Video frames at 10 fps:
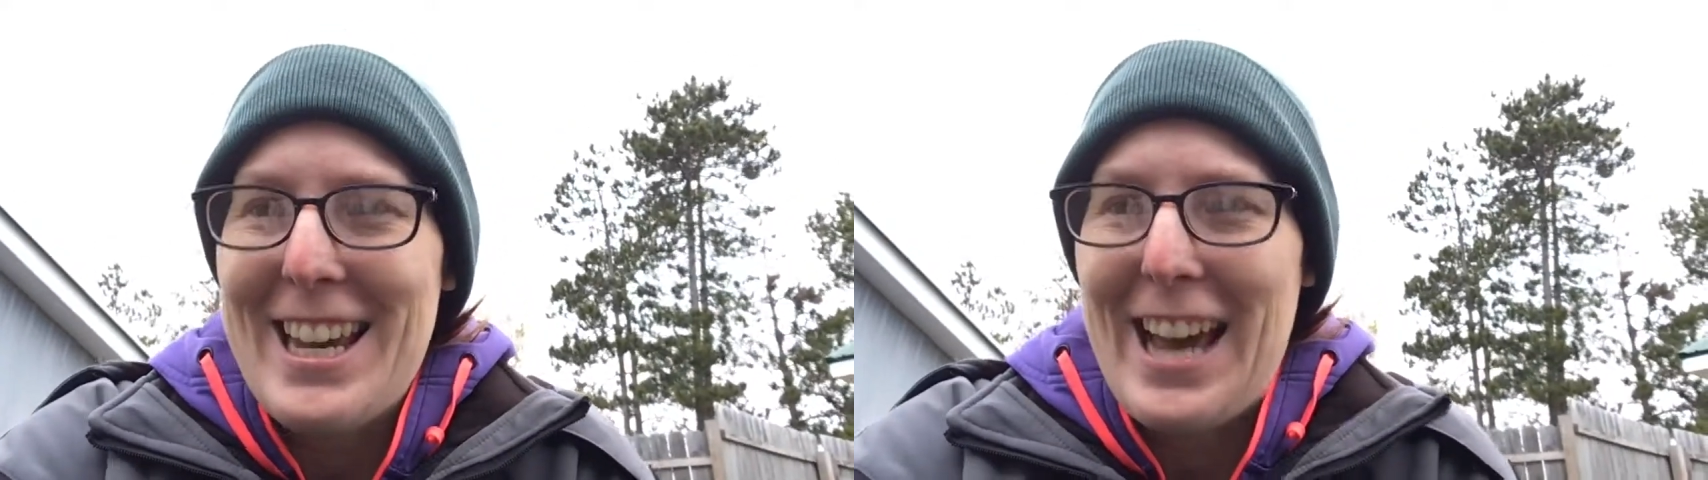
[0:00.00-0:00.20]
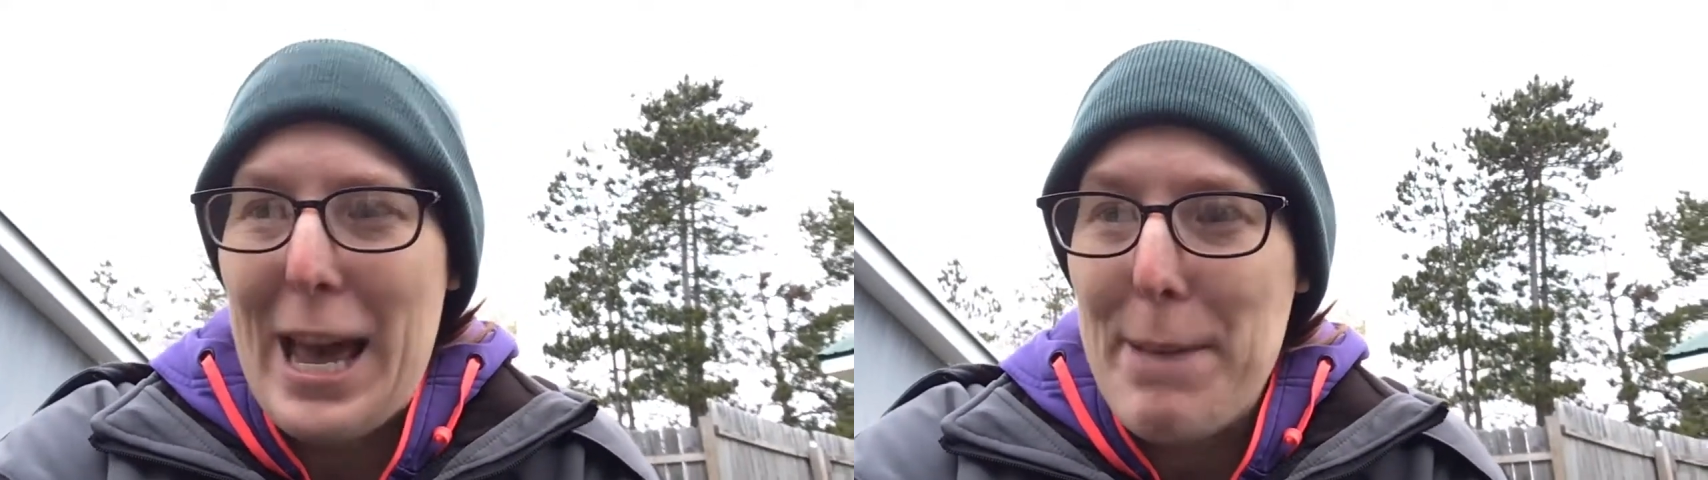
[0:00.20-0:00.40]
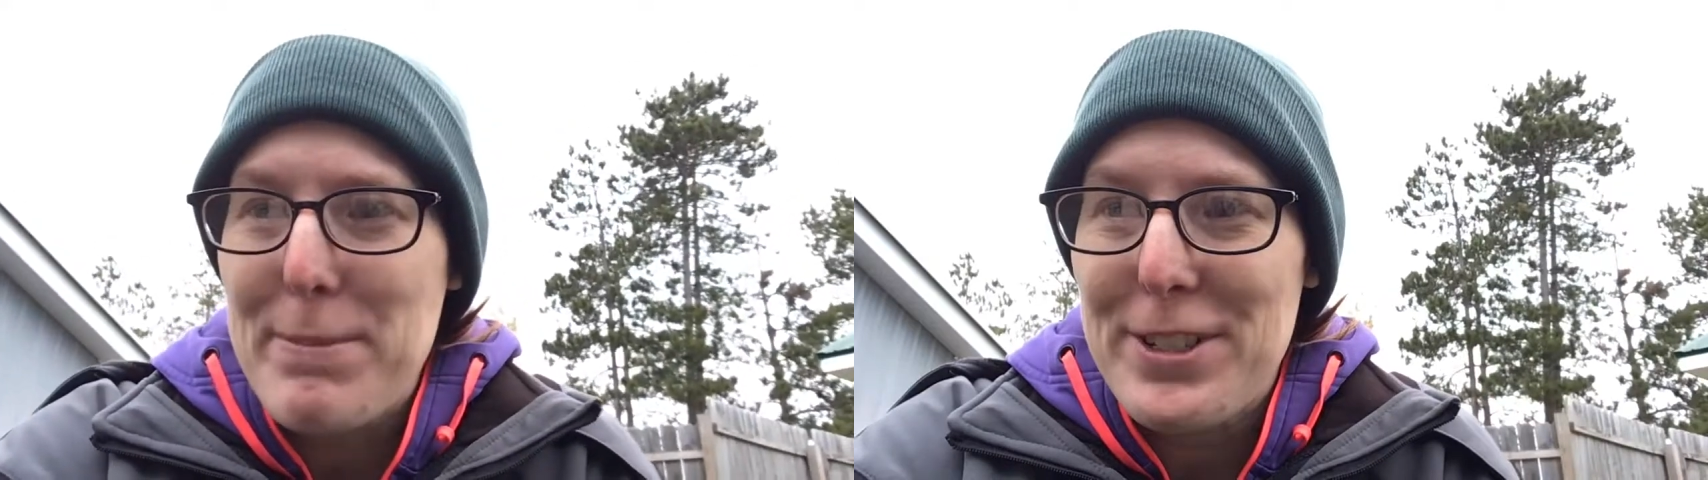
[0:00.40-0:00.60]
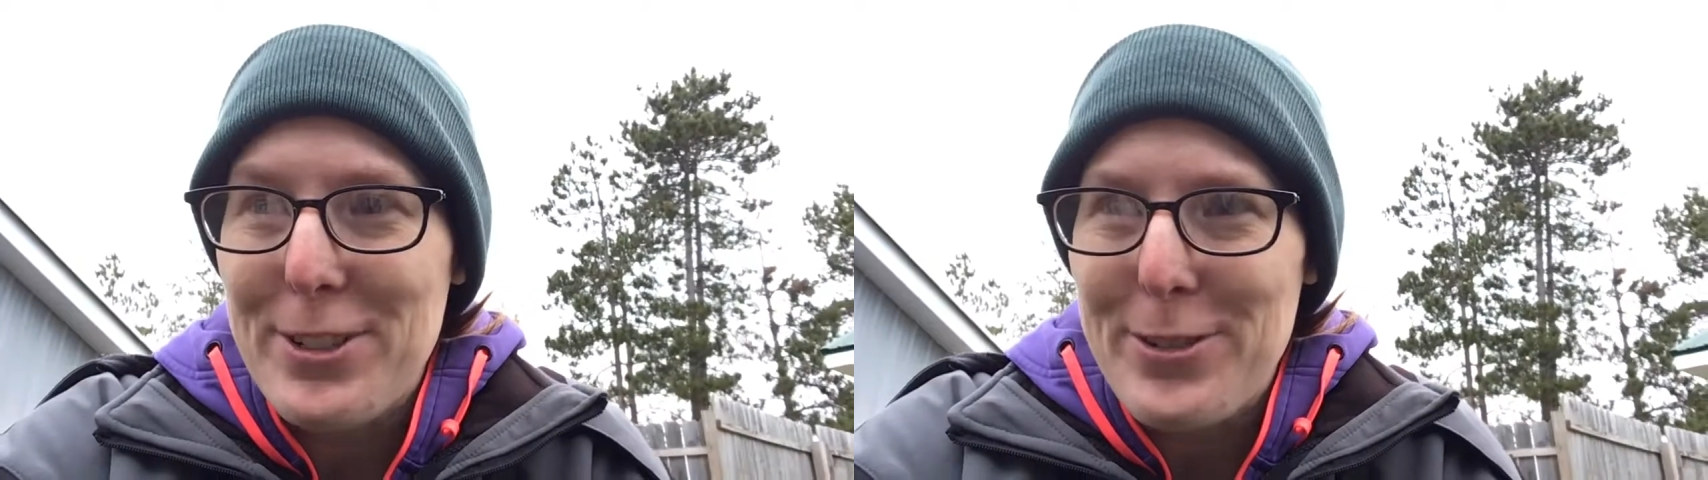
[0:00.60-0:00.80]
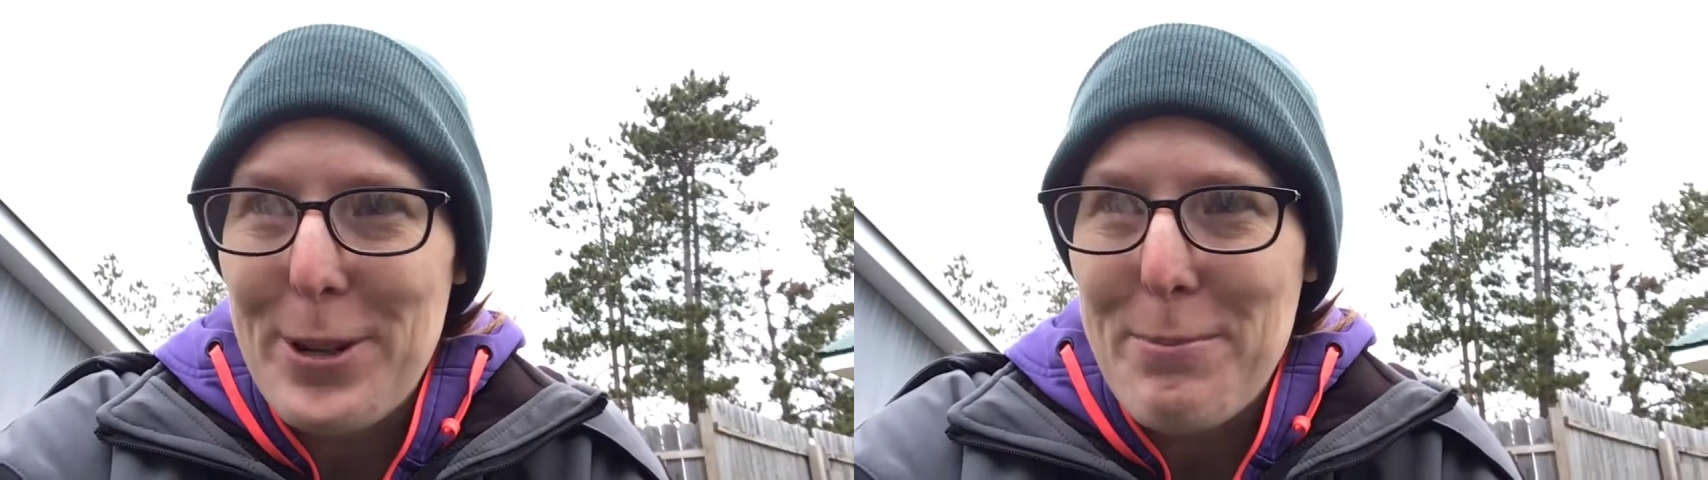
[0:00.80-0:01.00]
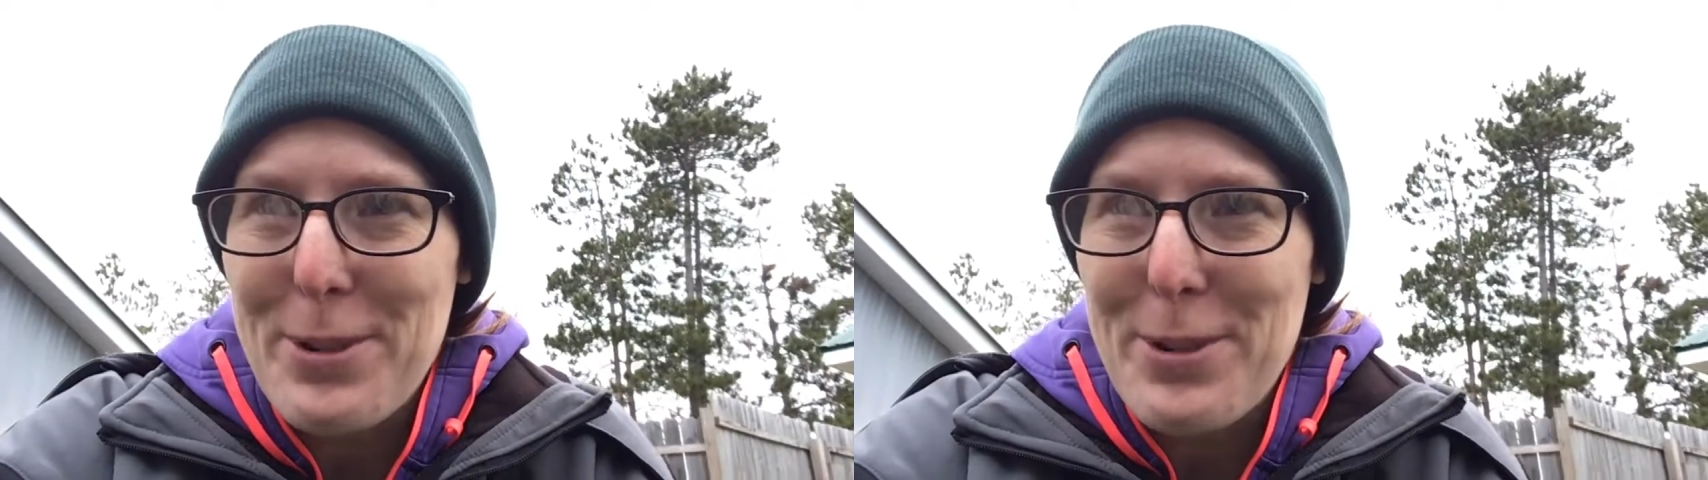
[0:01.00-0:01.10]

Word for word: episode number